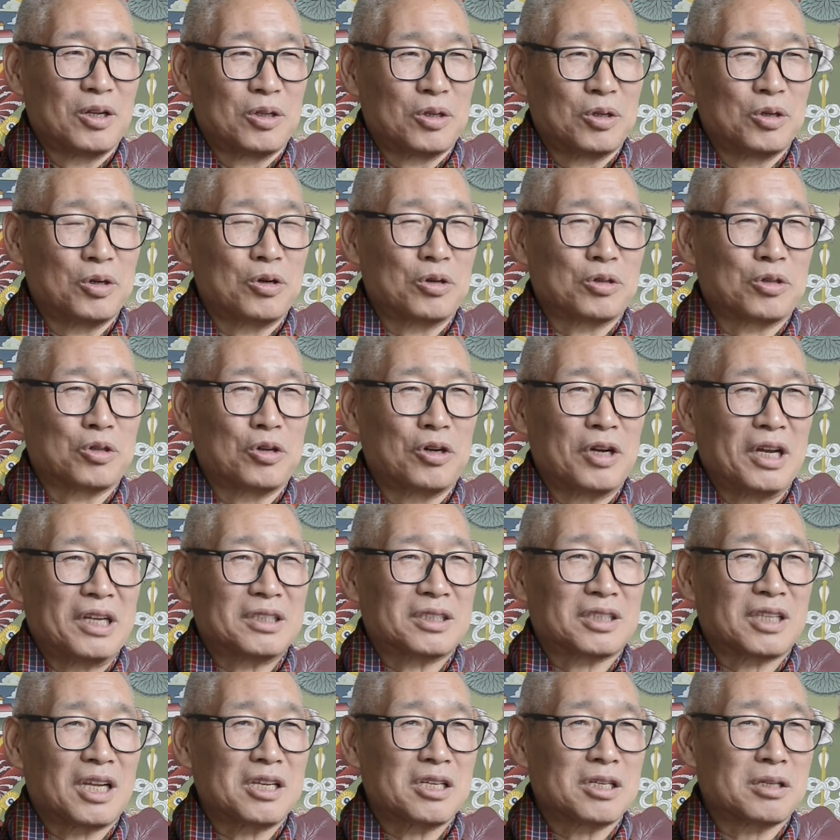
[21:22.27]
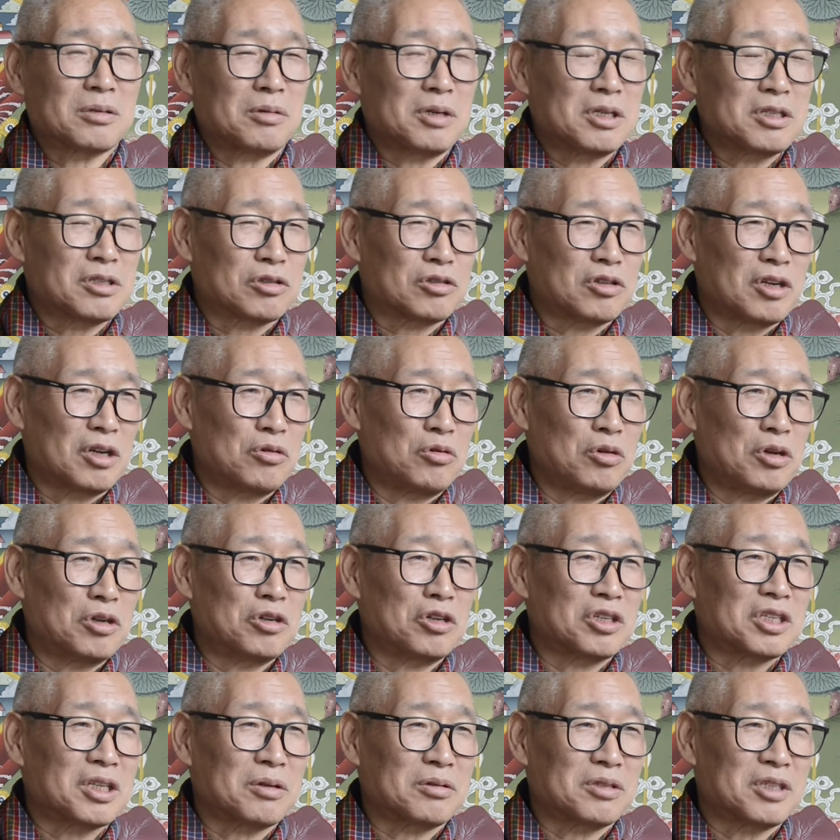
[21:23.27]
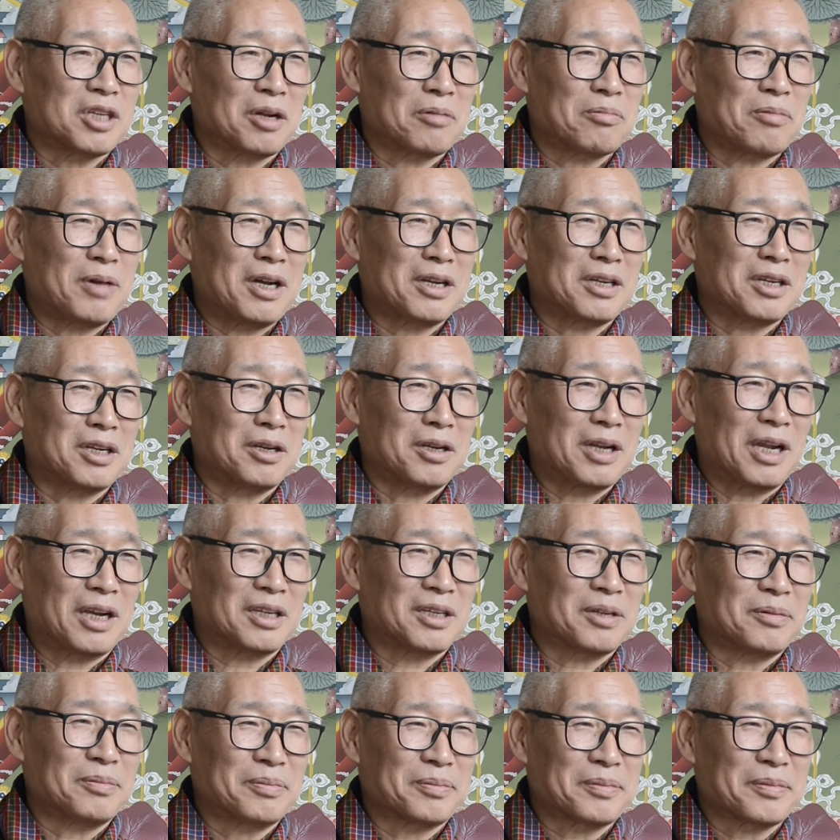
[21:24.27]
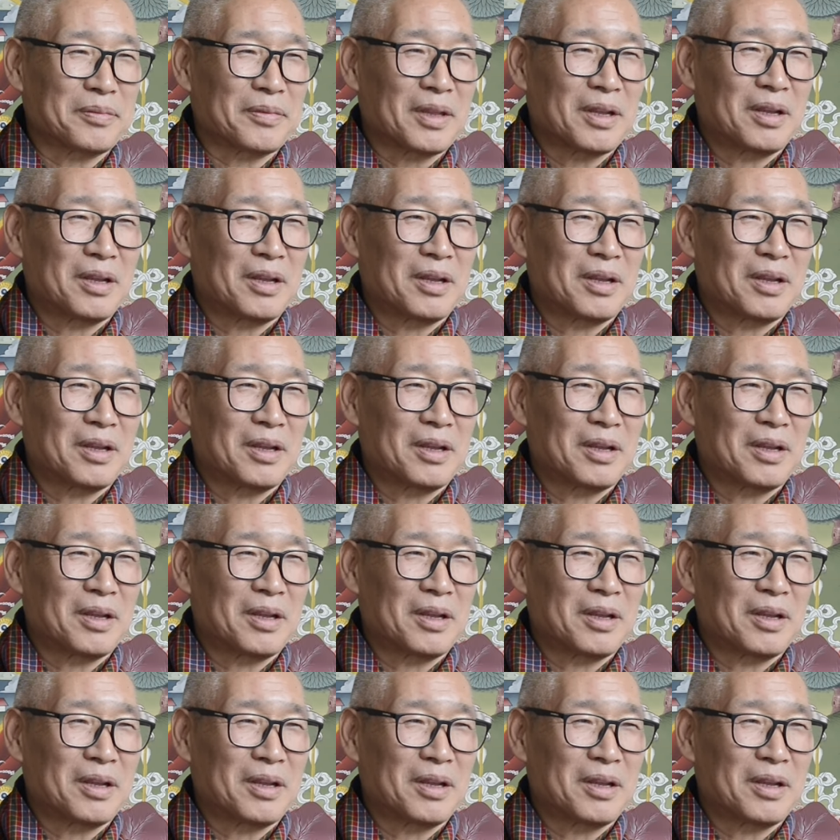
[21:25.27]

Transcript: Though, though as students, Swins, we not so take part in that. Mm-hmm.